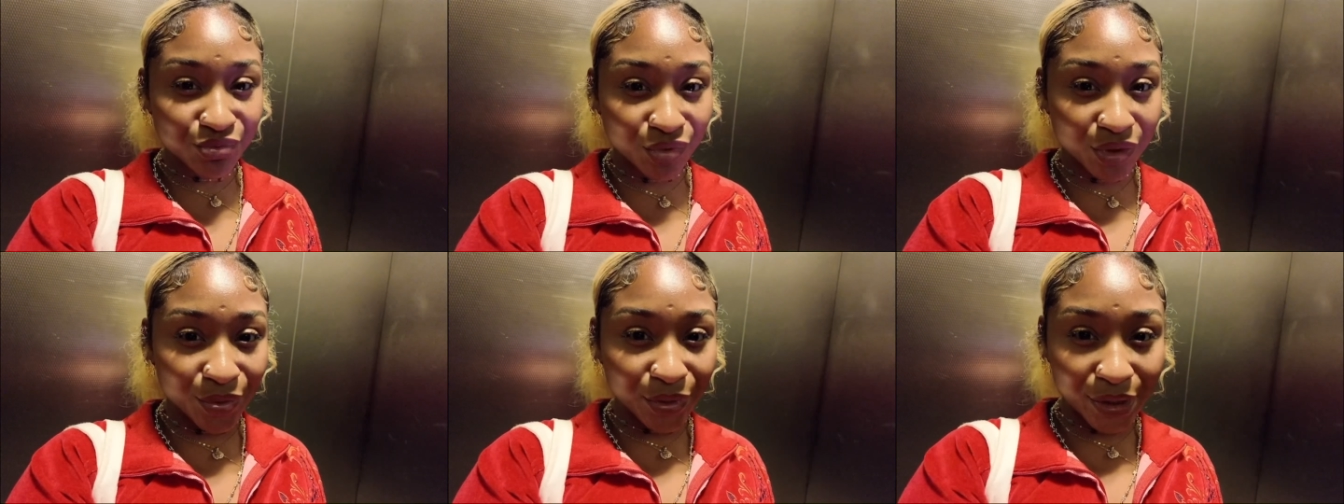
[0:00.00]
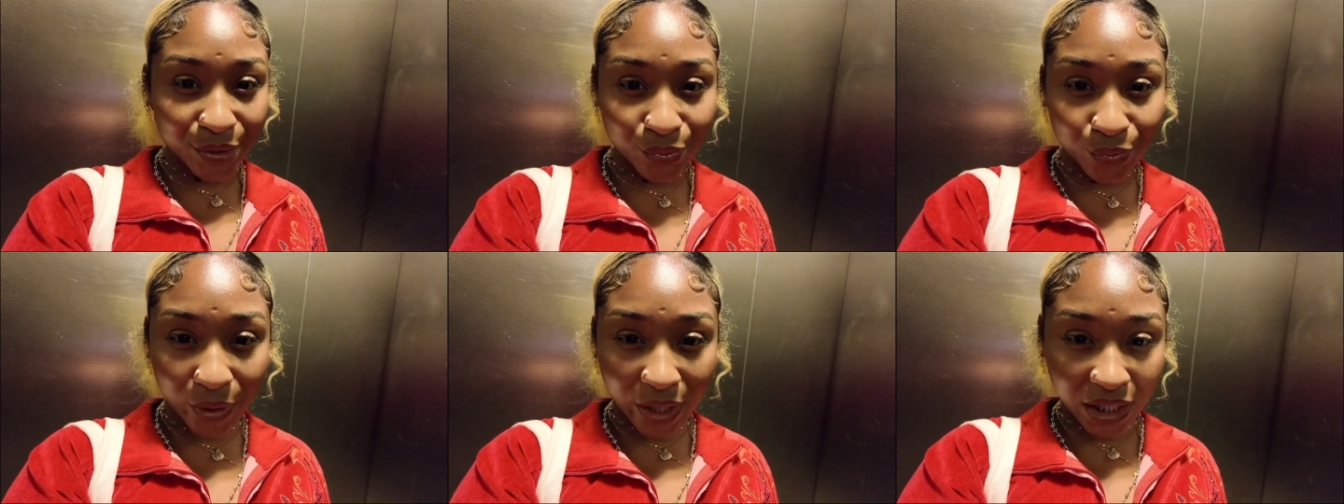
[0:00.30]
we
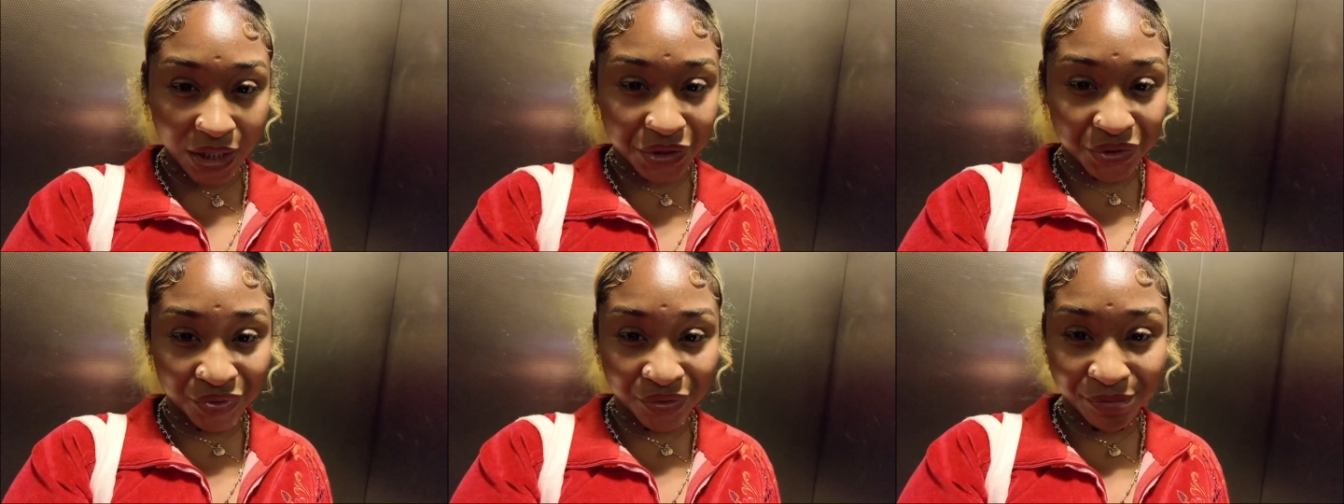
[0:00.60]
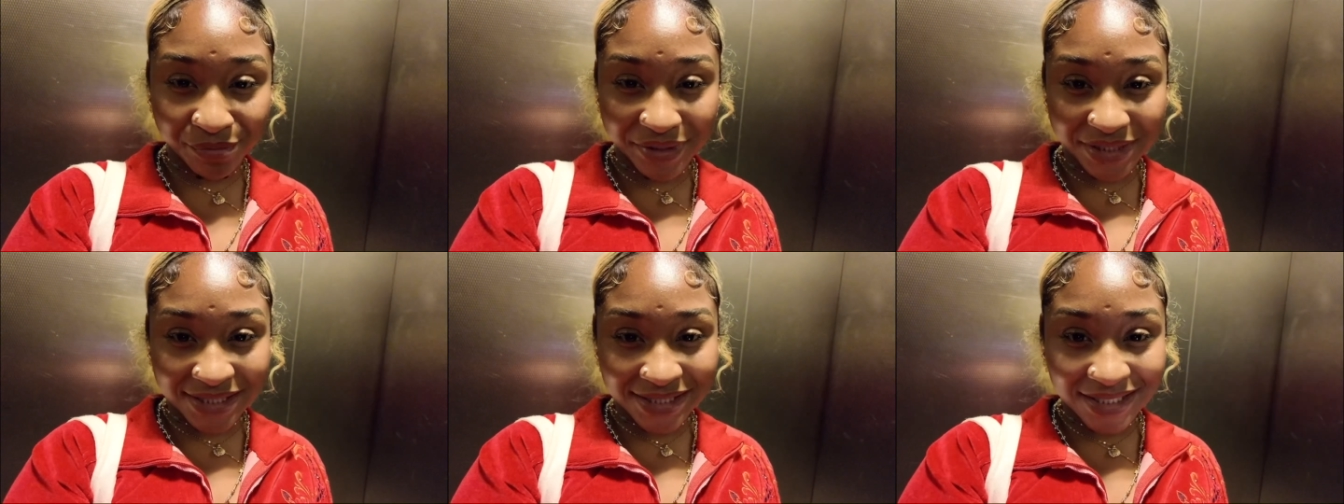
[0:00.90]
were way too
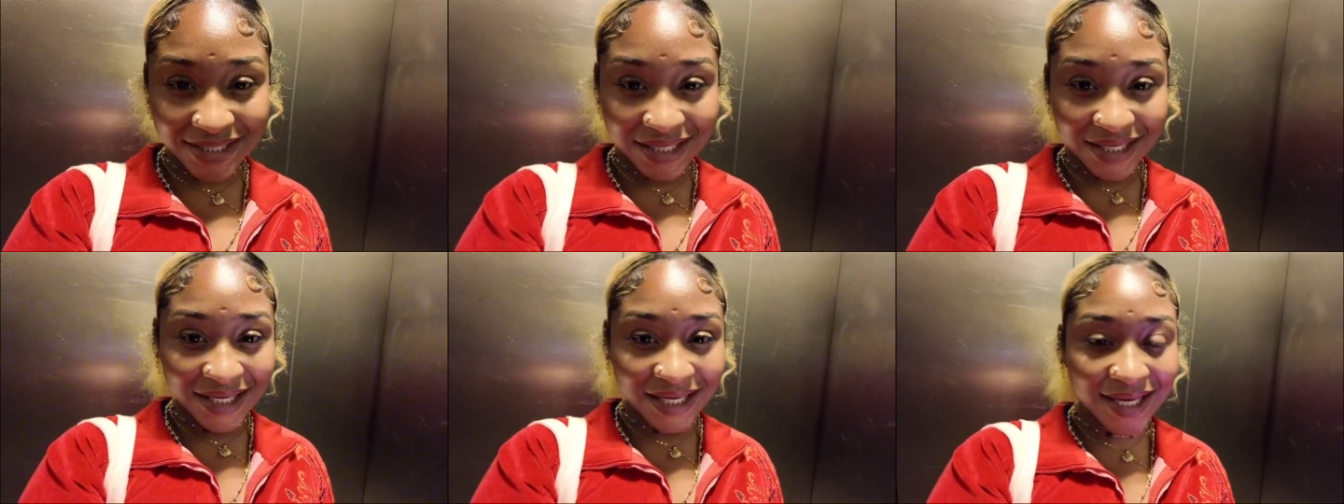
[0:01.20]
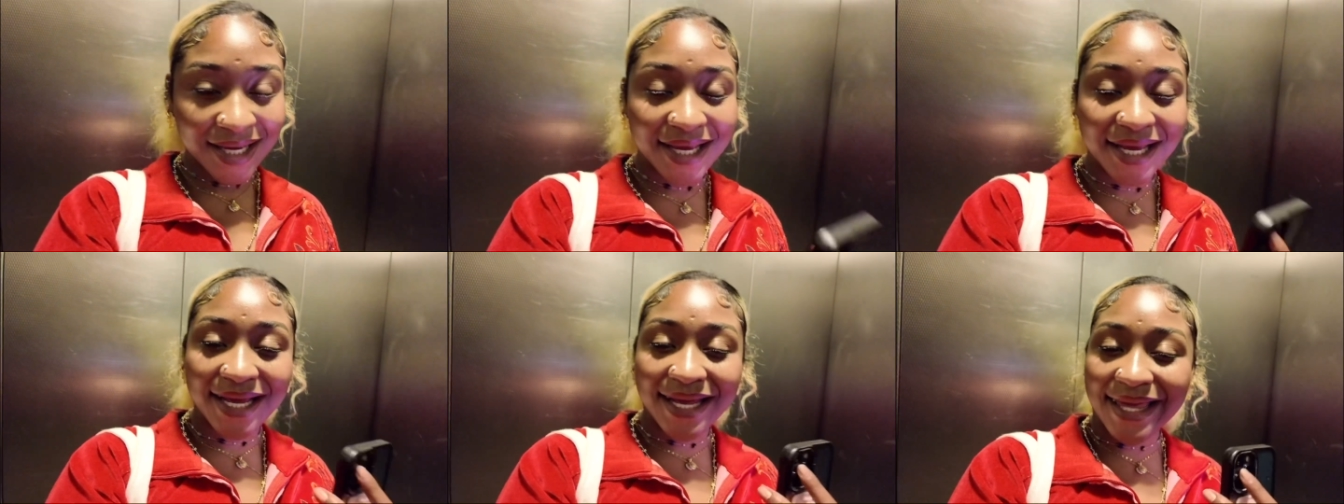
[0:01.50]
busy
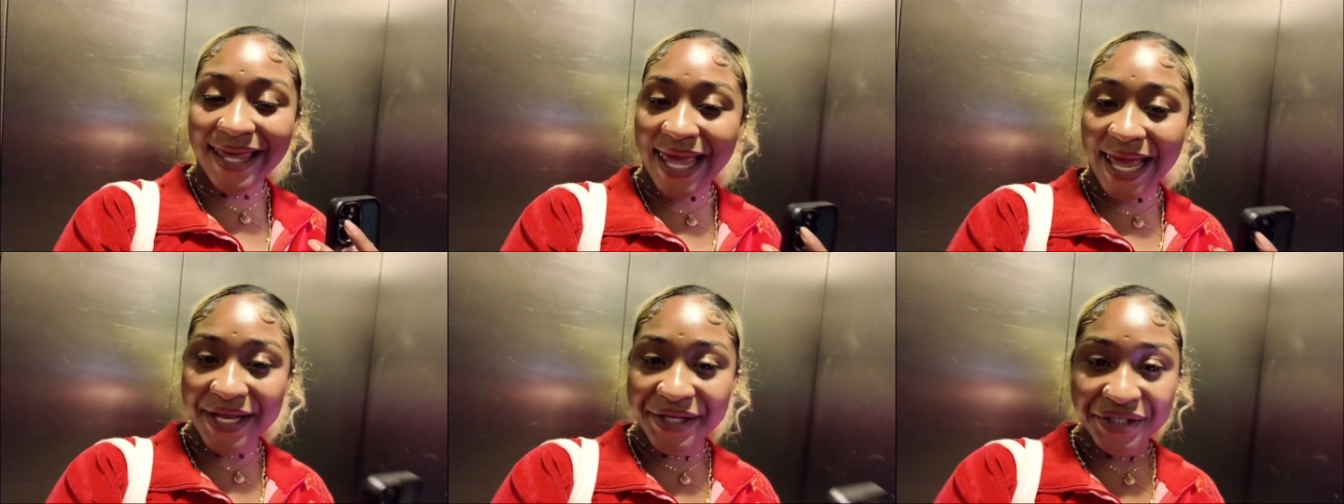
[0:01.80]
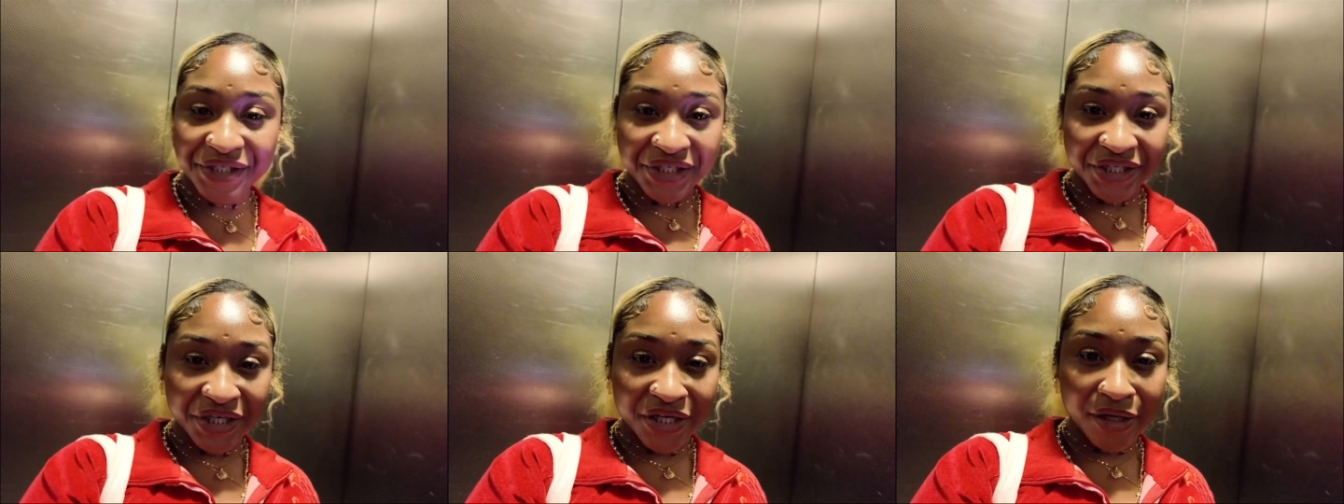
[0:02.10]

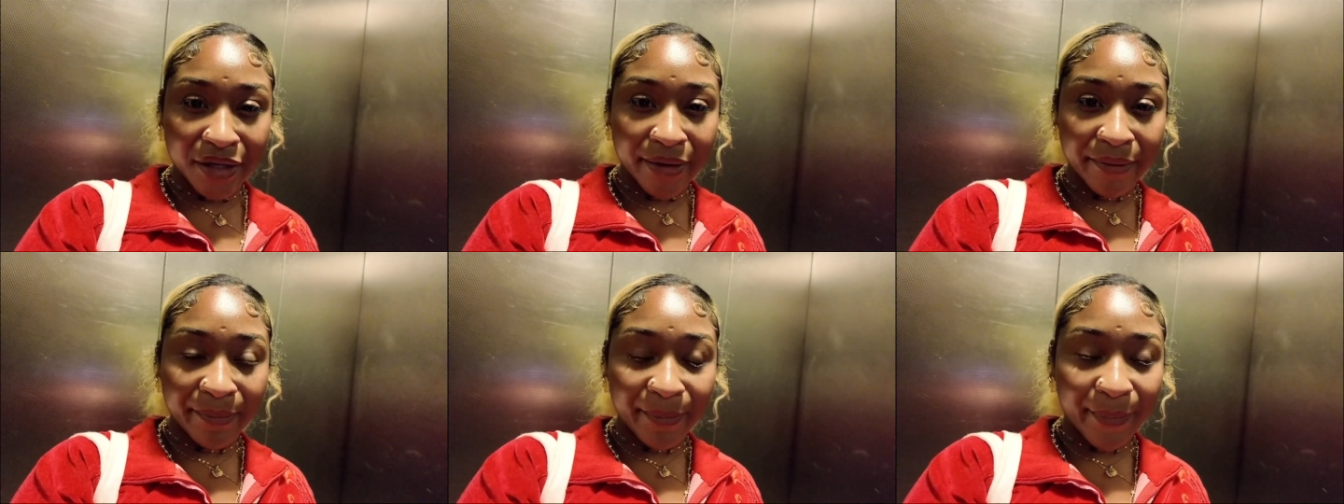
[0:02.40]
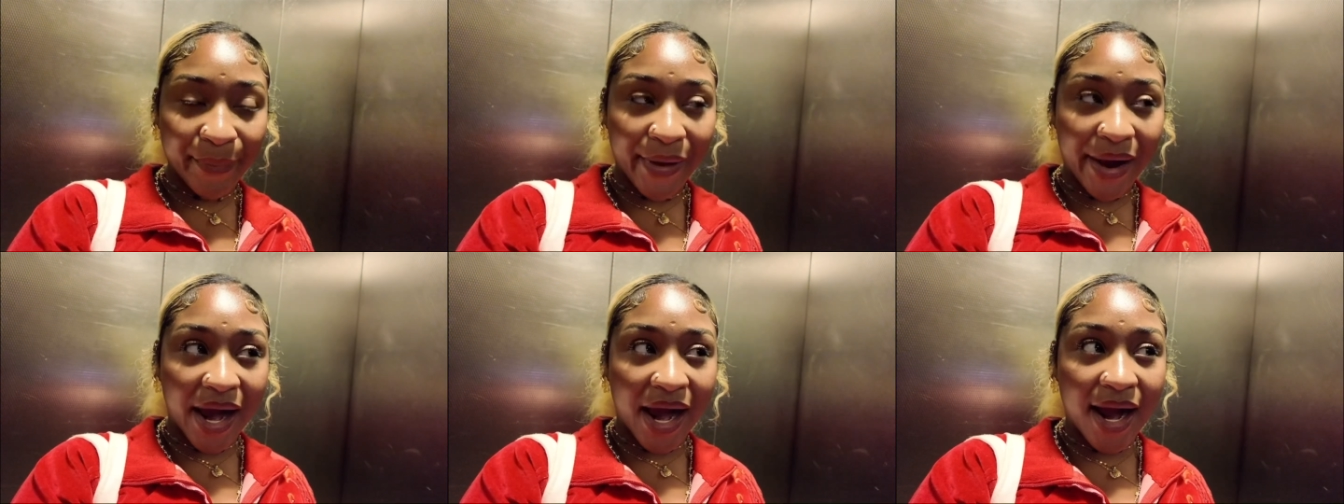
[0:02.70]
catching up.